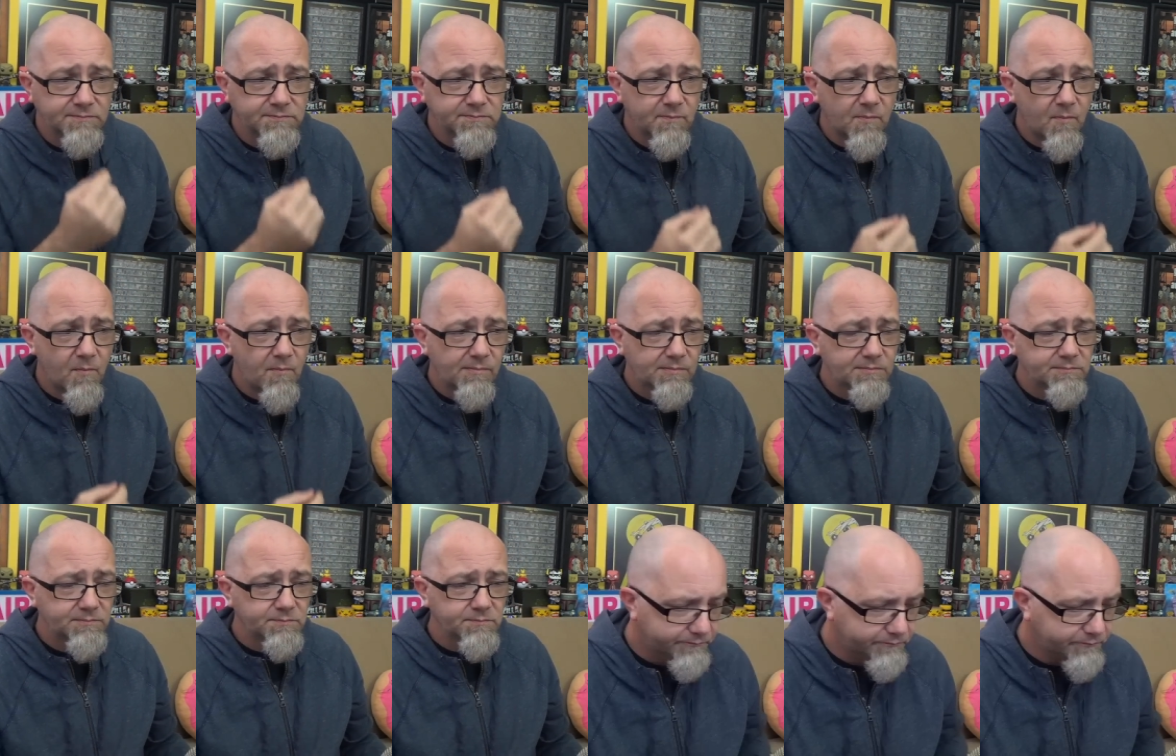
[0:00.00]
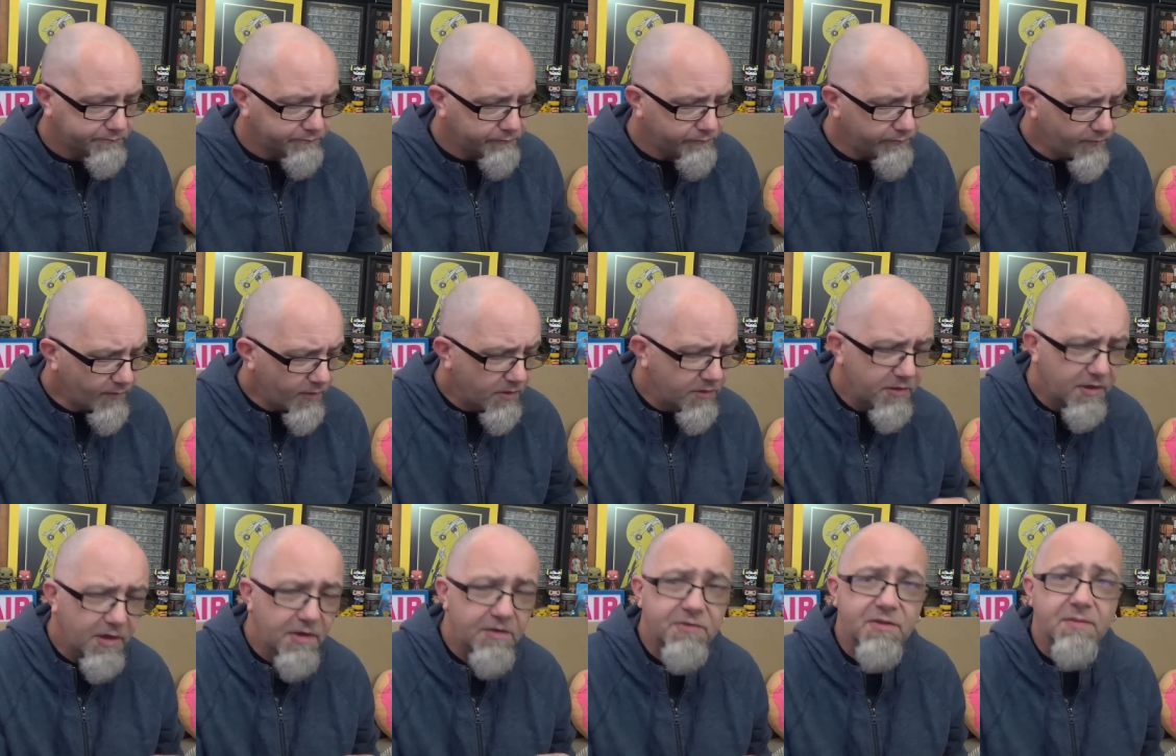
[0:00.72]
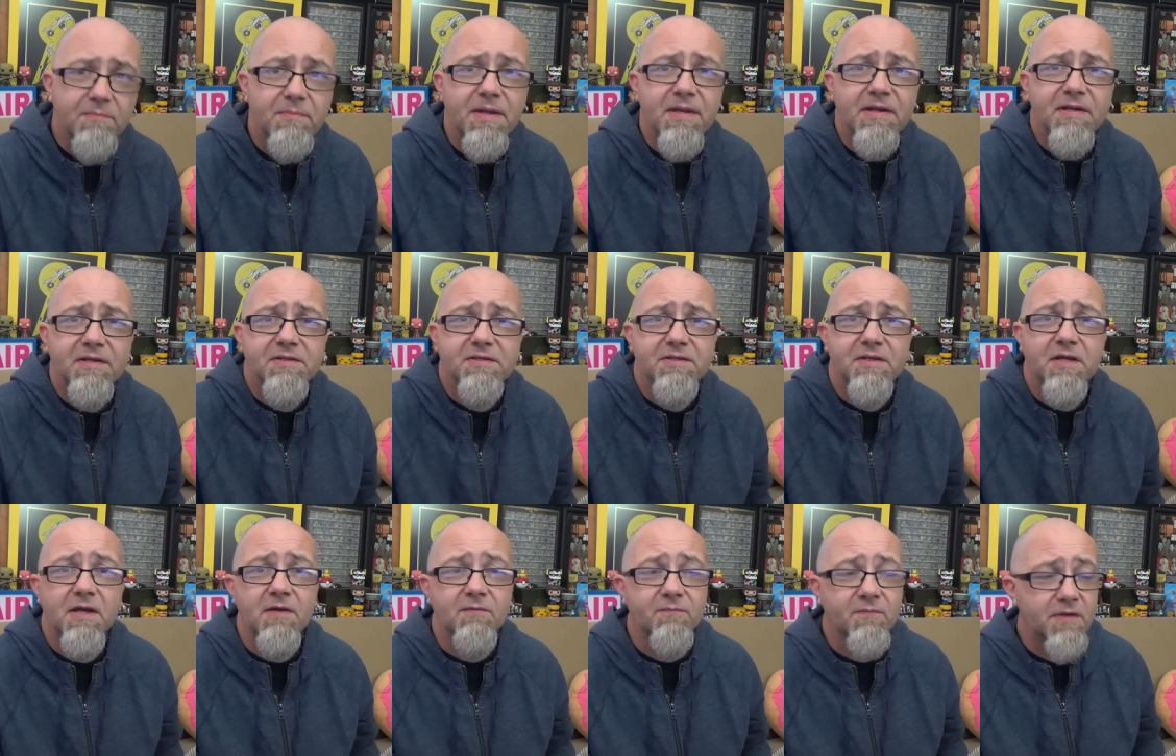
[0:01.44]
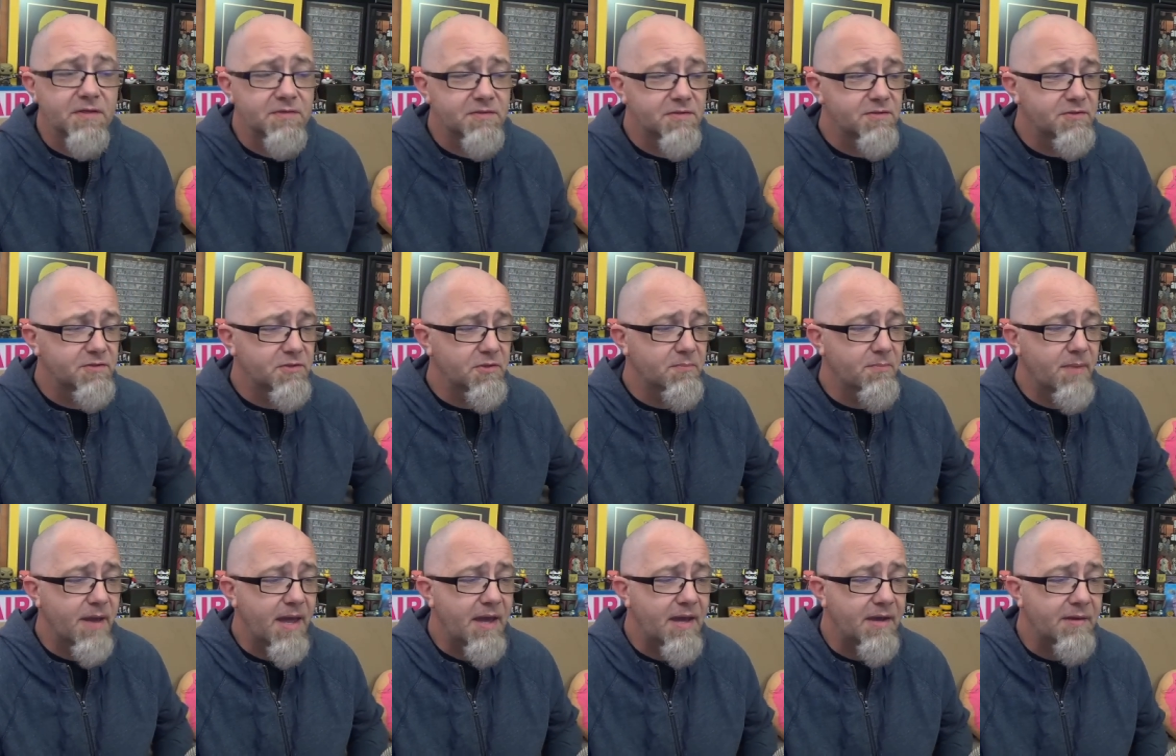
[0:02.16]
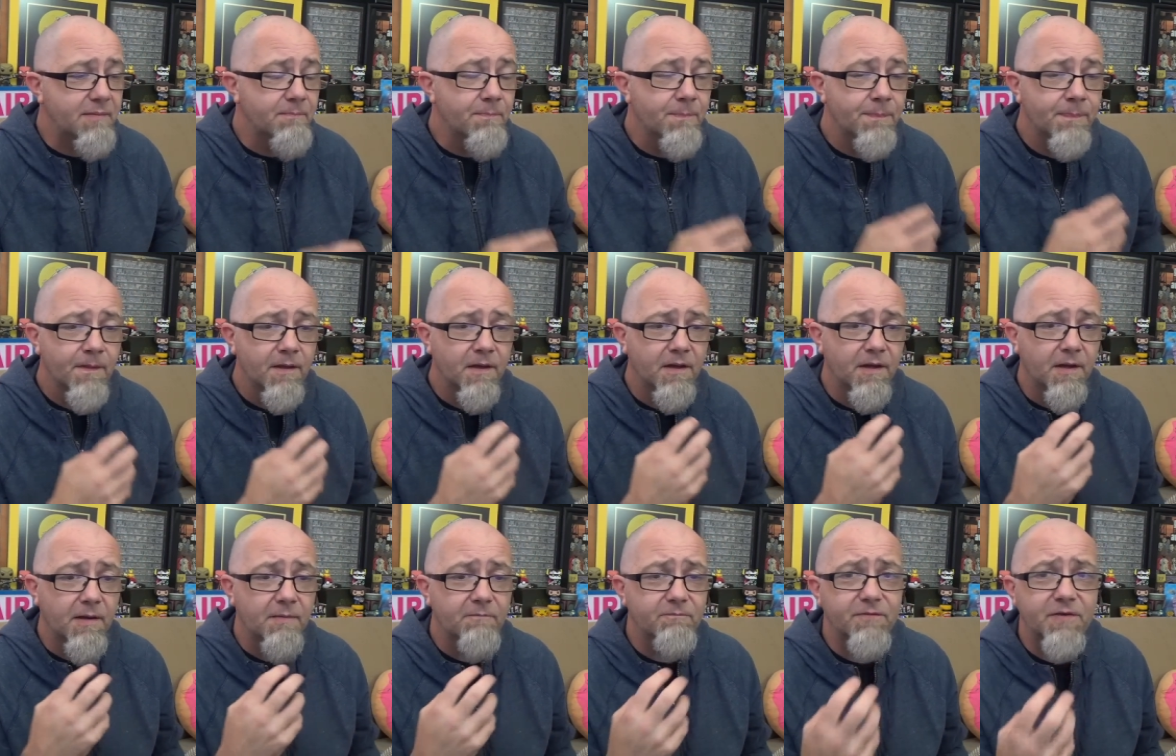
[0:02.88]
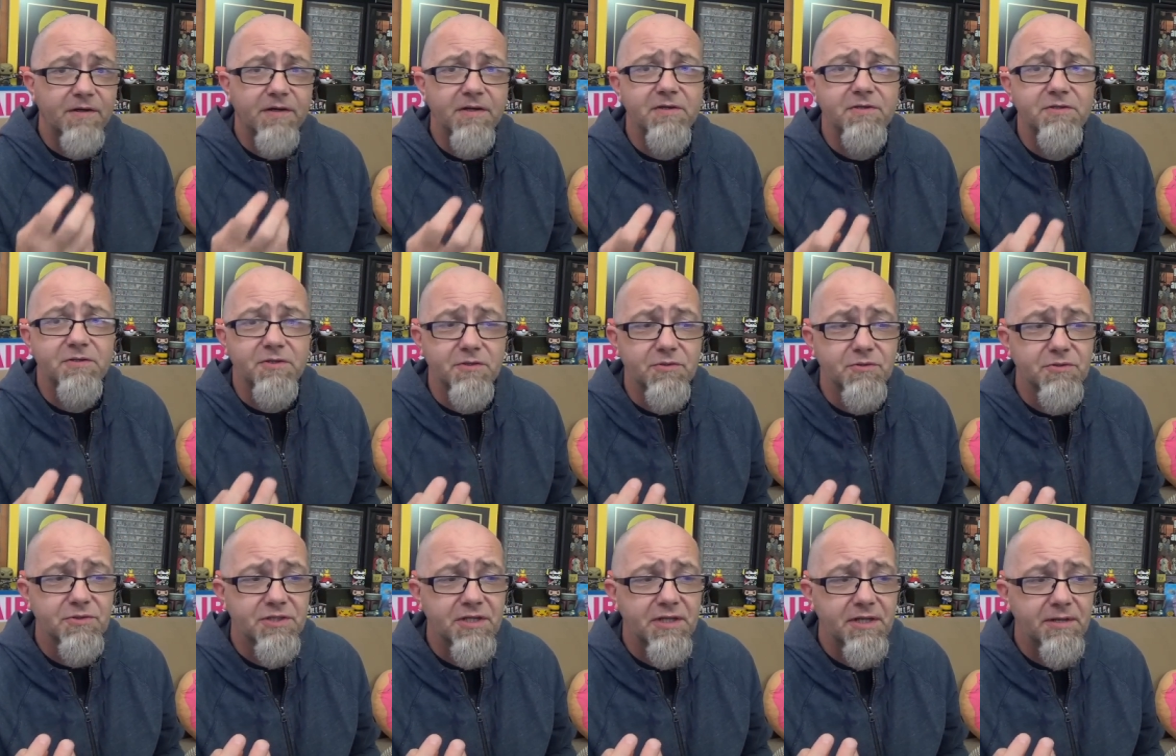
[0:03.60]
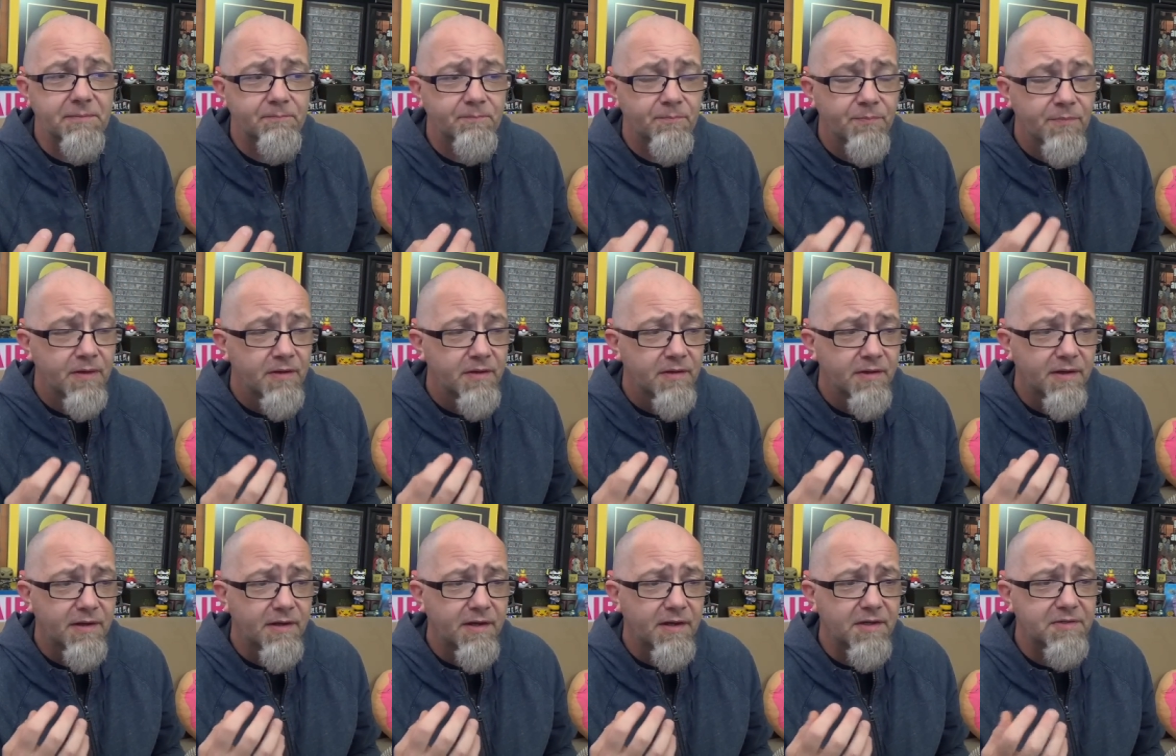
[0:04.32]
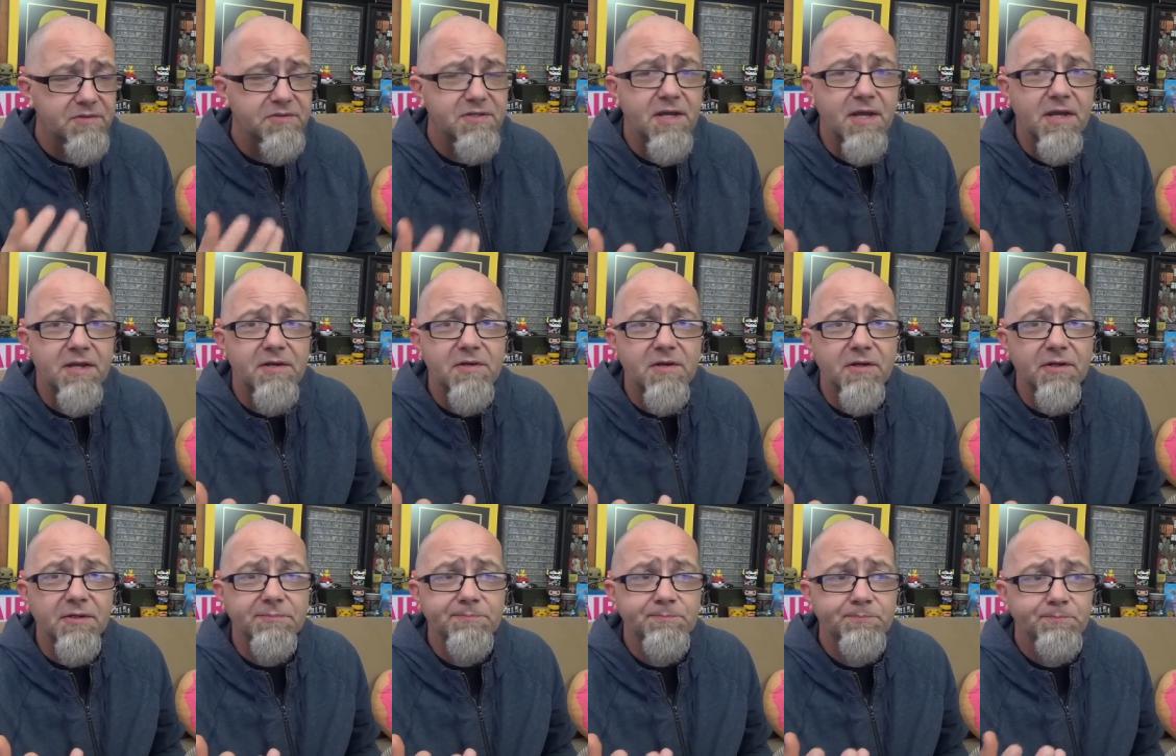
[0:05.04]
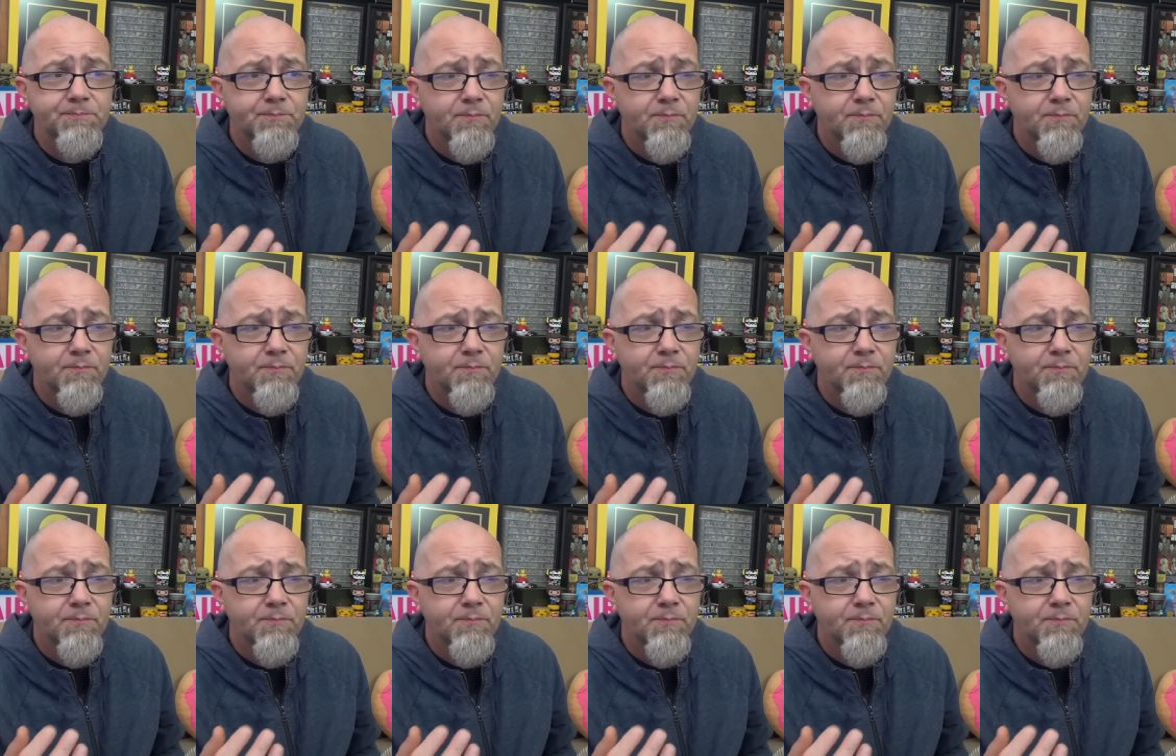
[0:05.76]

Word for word: All right, the meat itself isn't too bad. Um, very juicy, uh, tender.